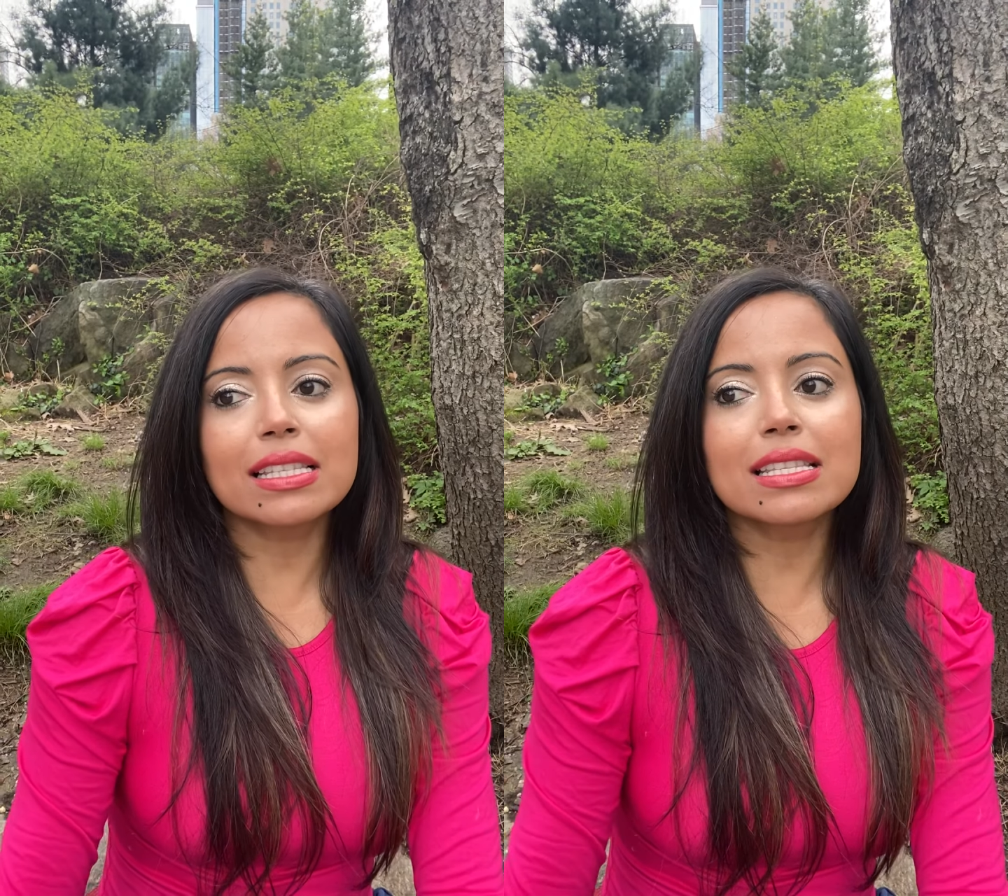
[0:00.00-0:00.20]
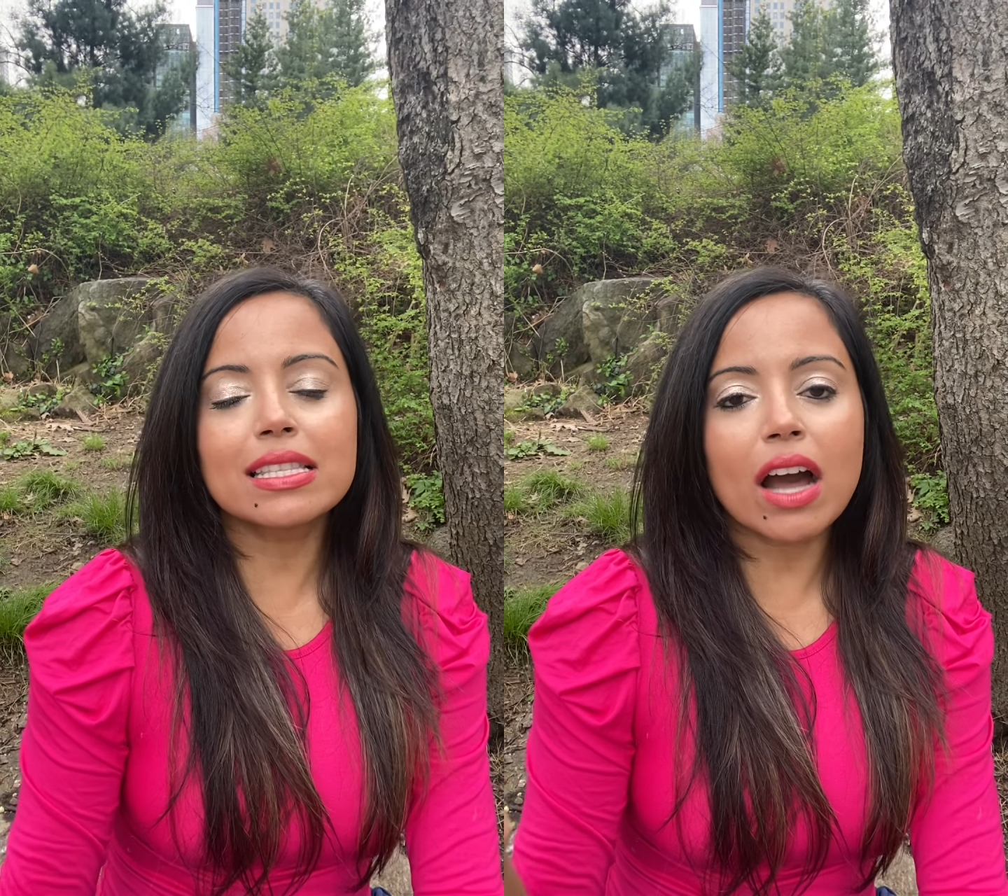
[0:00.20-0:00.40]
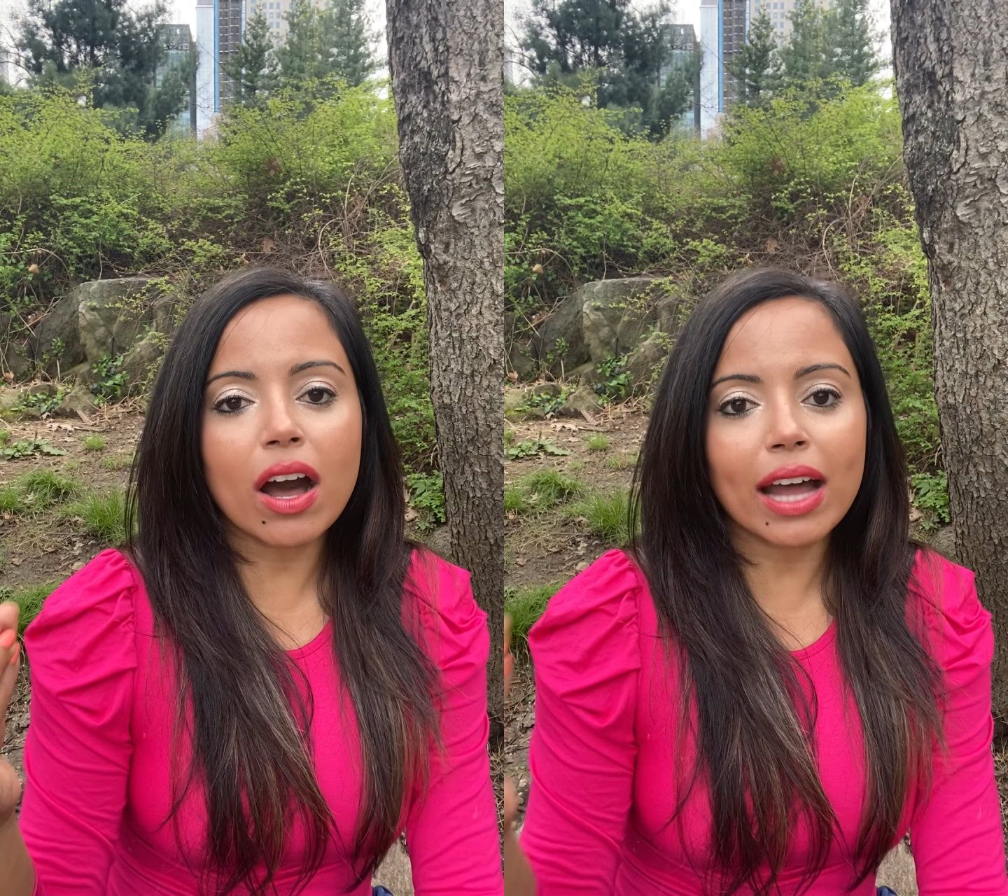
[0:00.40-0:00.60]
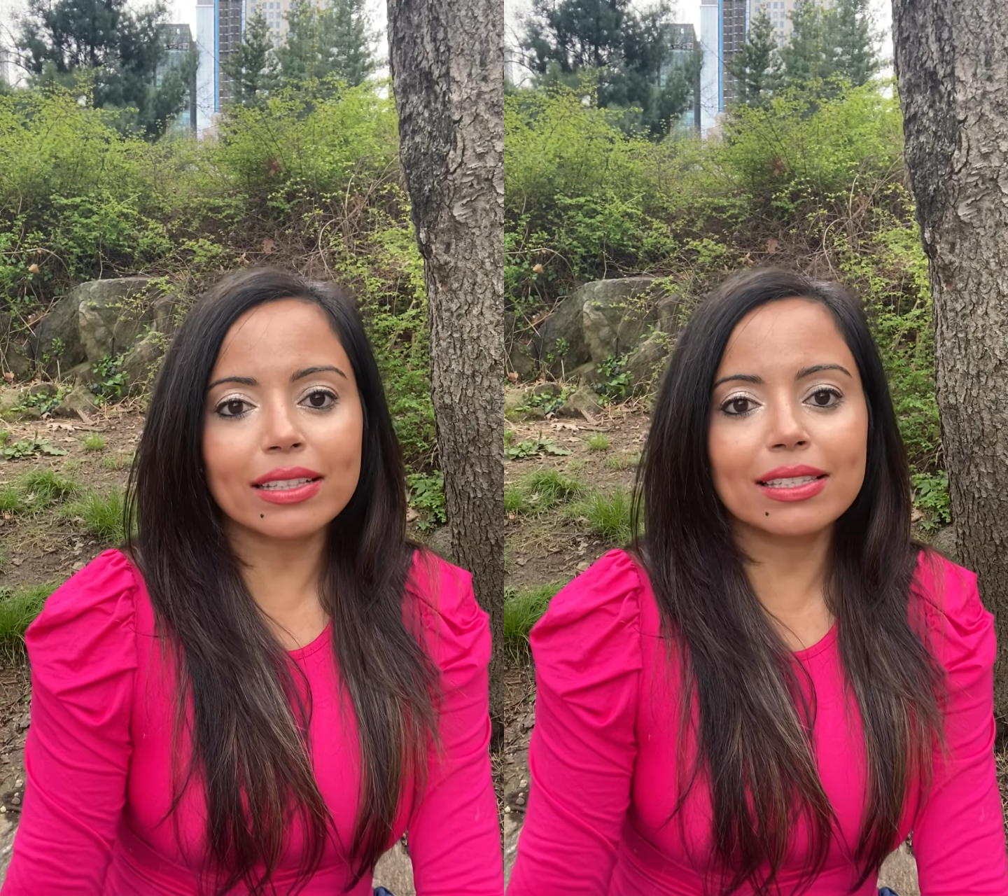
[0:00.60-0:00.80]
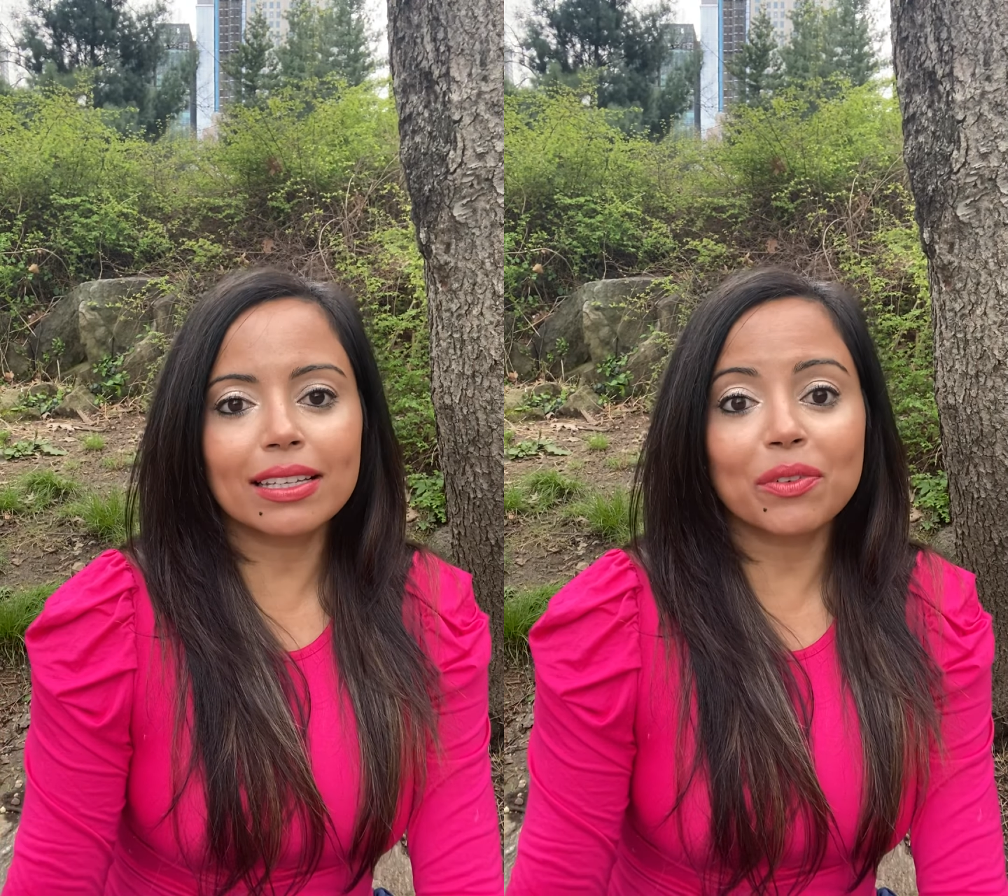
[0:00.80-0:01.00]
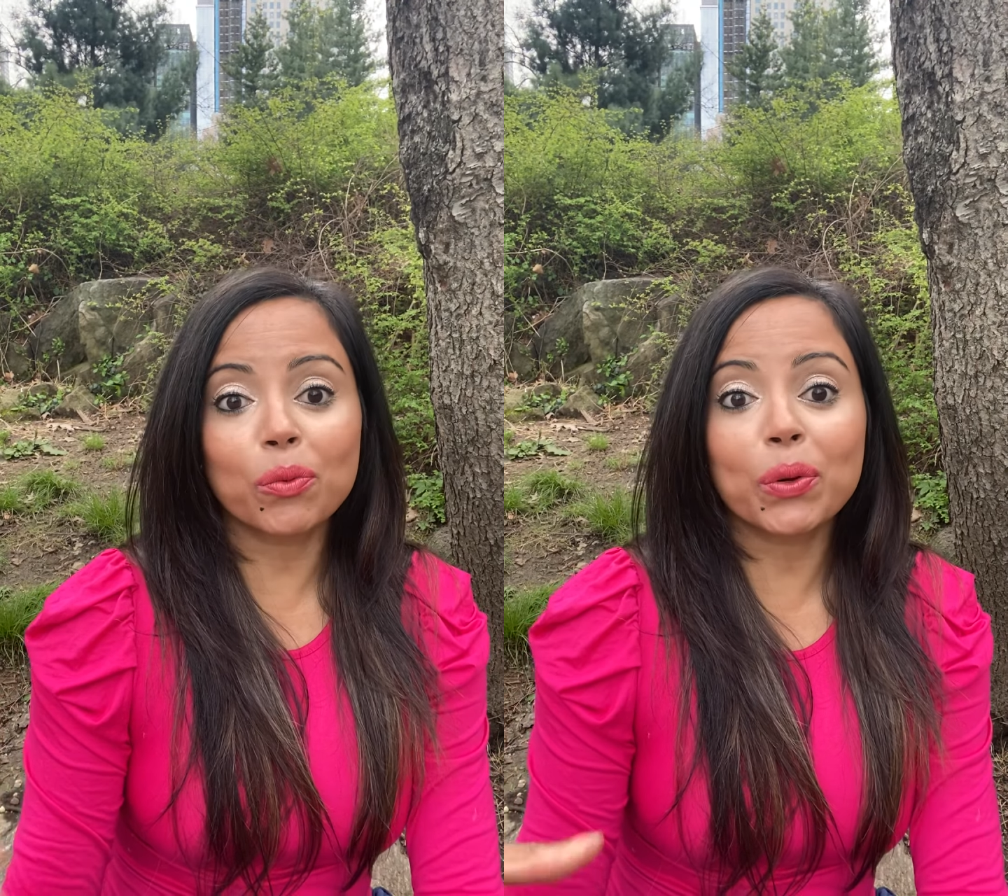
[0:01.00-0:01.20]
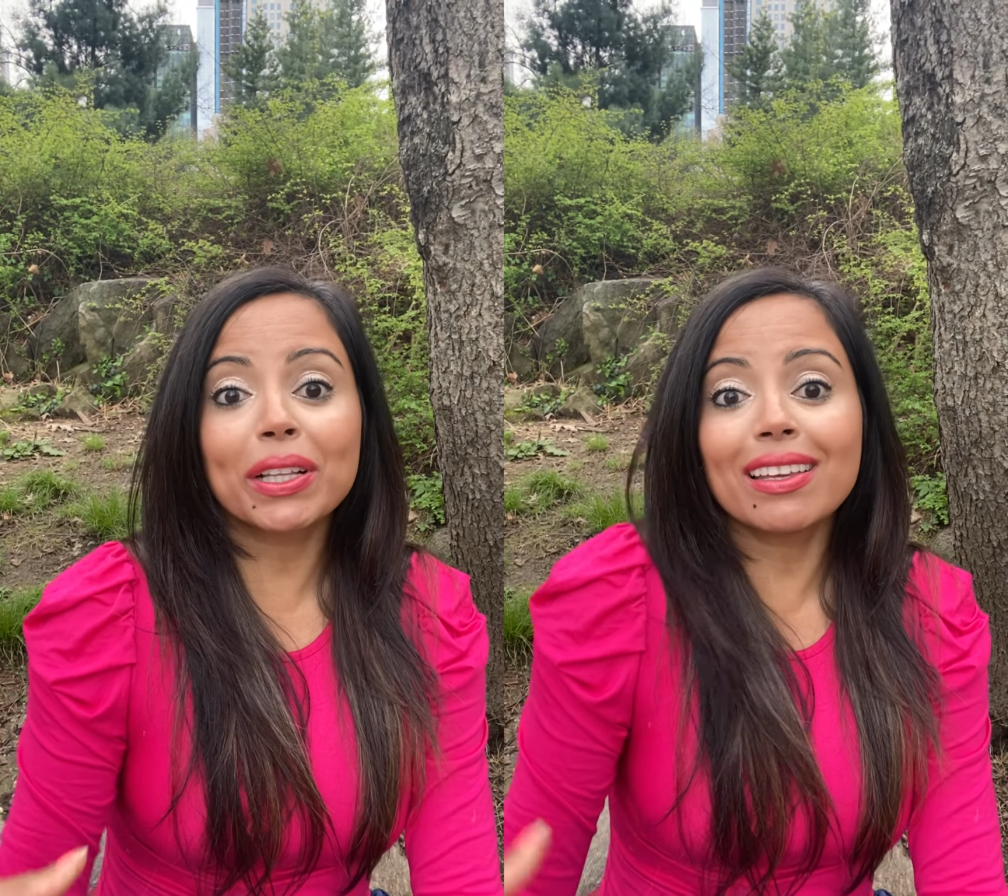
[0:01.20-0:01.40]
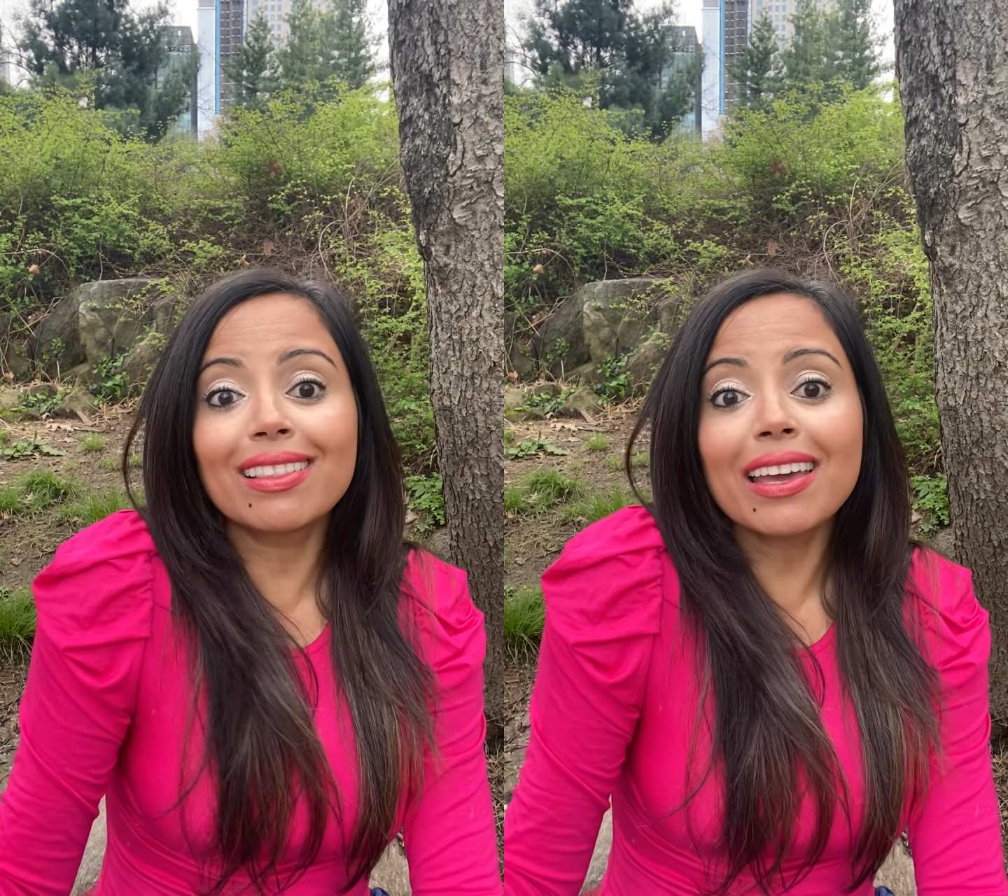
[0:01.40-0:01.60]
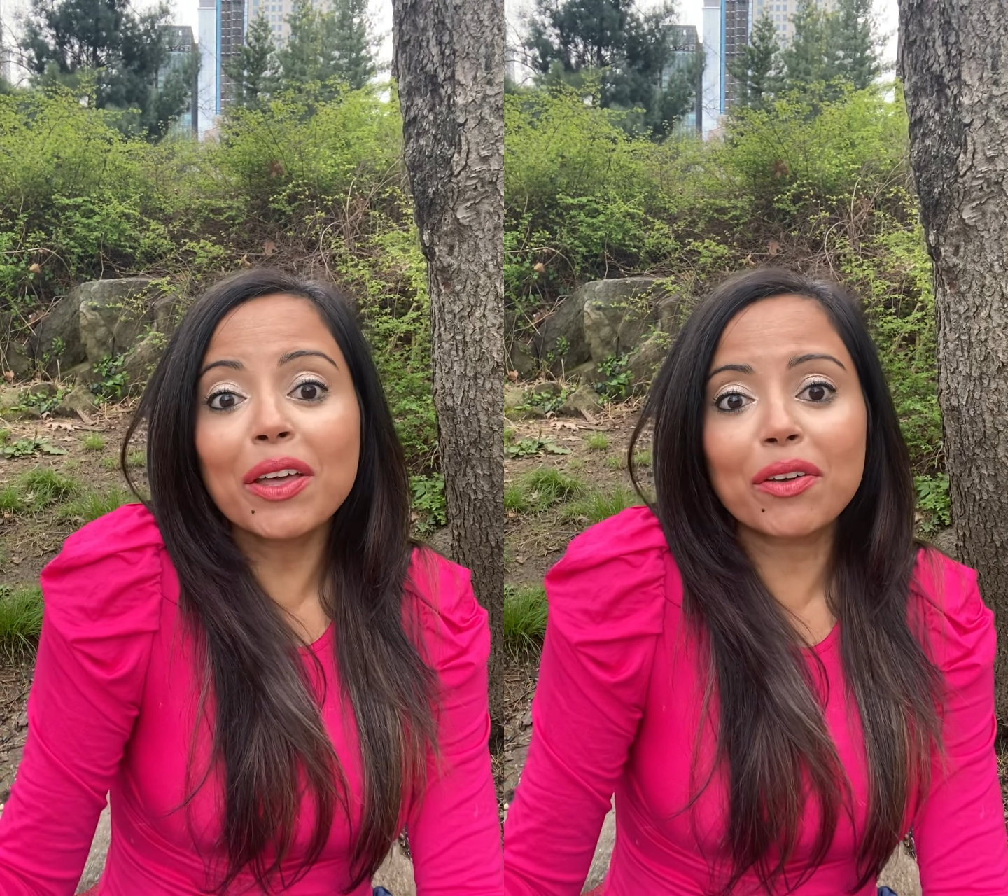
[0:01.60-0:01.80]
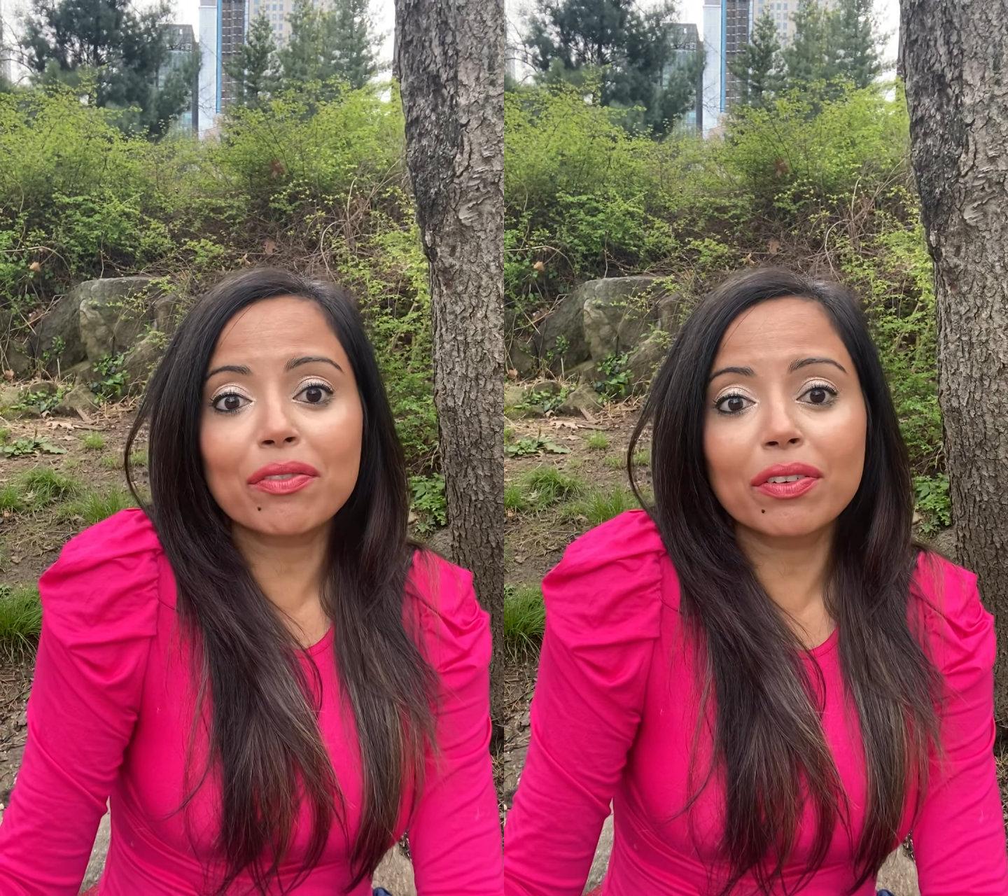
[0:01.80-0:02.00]
not really
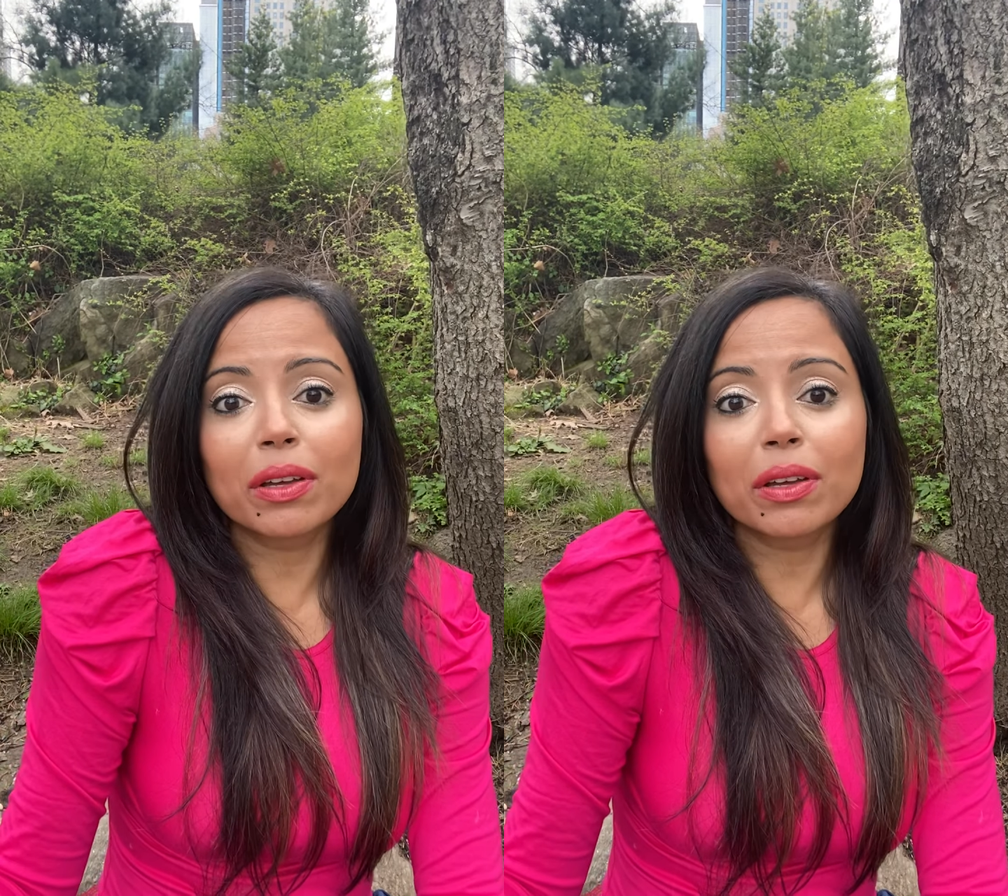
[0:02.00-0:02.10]
live